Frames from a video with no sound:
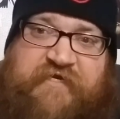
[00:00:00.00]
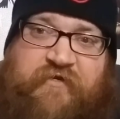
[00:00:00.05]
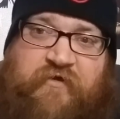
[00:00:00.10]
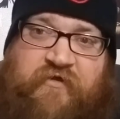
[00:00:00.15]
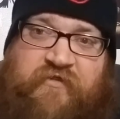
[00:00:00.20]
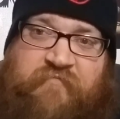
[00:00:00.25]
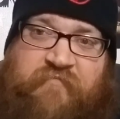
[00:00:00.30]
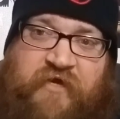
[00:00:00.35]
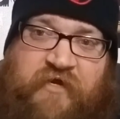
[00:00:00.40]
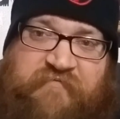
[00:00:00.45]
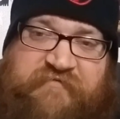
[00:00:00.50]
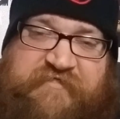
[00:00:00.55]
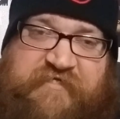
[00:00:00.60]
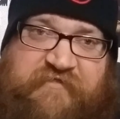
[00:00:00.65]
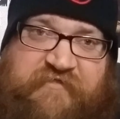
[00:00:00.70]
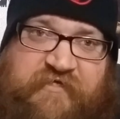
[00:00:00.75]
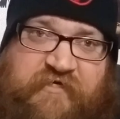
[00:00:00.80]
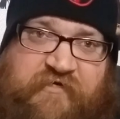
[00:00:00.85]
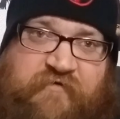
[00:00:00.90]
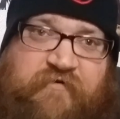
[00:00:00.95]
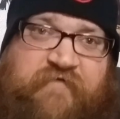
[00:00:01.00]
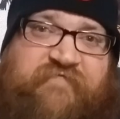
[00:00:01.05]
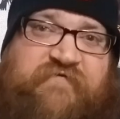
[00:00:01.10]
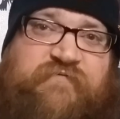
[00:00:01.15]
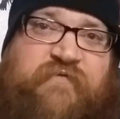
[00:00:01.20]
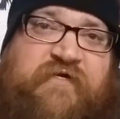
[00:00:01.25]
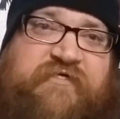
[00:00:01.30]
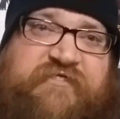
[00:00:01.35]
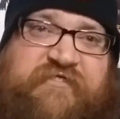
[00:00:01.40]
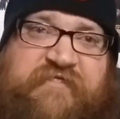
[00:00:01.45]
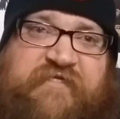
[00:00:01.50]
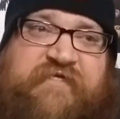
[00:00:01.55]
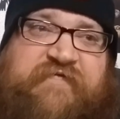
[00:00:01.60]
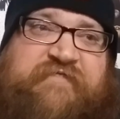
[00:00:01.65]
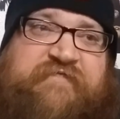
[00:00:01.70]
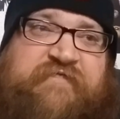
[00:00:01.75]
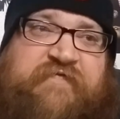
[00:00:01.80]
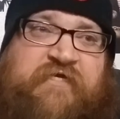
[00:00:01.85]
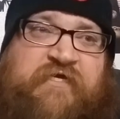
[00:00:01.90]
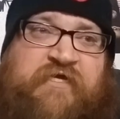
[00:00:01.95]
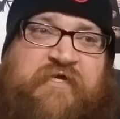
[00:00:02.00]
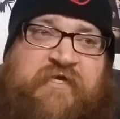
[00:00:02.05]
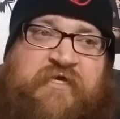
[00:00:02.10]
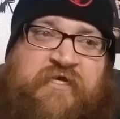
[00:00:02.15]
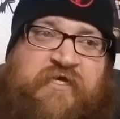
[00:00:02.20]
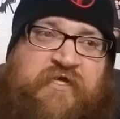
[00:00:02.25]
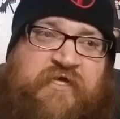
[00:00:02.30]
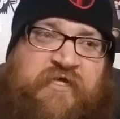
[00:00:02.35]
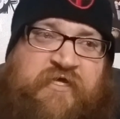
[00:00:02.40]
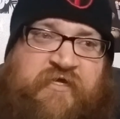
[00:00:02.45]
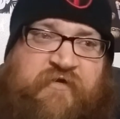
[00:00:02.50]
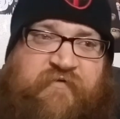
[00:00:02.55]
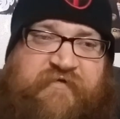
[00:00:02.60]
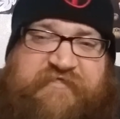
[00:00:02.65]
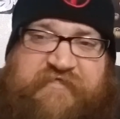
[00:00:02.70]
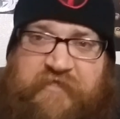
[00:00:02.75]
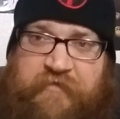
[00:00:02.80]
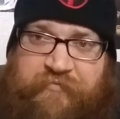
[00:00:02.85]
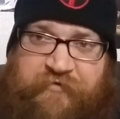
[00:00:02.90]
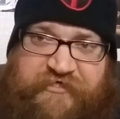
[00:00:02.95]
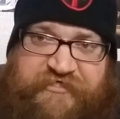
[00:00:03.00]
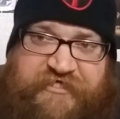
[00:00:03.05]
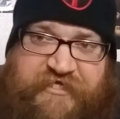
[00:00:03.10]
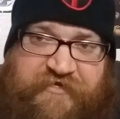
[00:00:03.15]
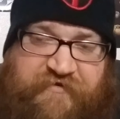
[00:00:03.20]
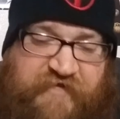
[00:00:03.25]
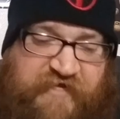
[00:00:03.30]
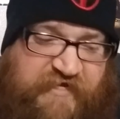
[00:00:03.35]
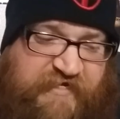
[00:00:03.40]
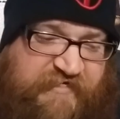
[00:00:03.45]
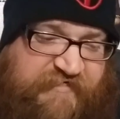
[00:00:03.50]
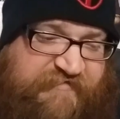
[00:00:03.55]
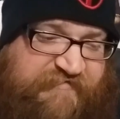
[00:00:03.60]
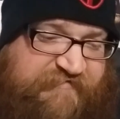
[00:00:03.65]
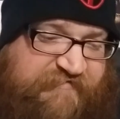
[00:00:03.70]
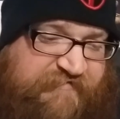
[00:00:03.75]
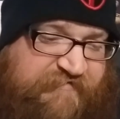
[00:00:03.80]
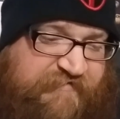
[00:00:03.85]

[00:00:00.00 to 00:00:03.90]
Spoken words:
all the moms out there, whoever's watching this. We still appreciate you guys.